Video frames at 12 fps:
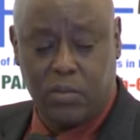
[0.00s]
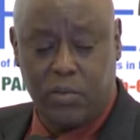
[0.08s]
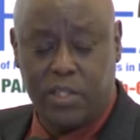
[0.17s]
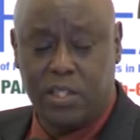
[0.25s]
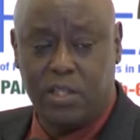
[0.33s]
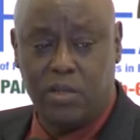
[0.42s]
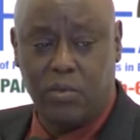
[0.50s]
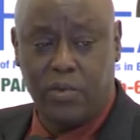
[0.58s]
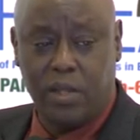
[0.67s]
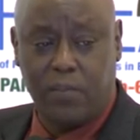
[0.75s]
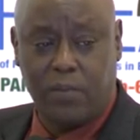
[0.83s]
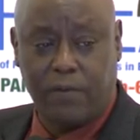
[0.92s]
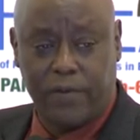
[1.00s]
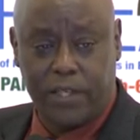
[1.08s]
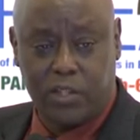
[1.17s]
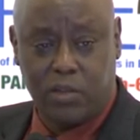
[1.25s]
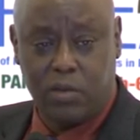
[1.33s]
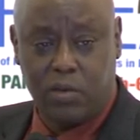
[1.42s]
which deal with
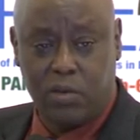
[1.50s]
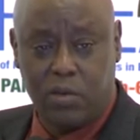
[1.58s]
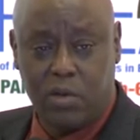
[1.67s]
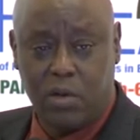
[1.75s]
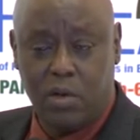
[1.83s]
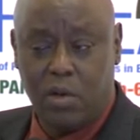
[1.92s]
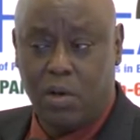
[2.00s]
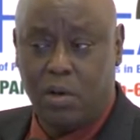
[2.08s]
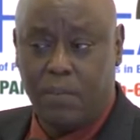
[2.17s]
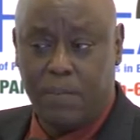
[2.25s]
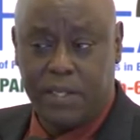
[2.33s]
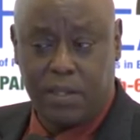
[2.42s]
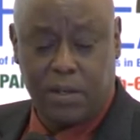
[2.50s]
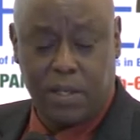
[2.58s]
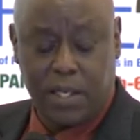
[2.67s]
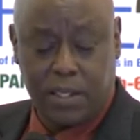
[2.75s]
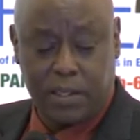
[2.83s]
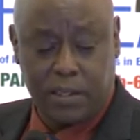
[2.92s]
professional
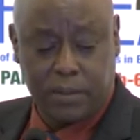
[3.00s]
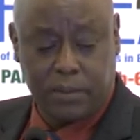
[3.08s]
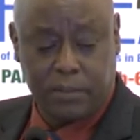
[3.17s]
misconduct.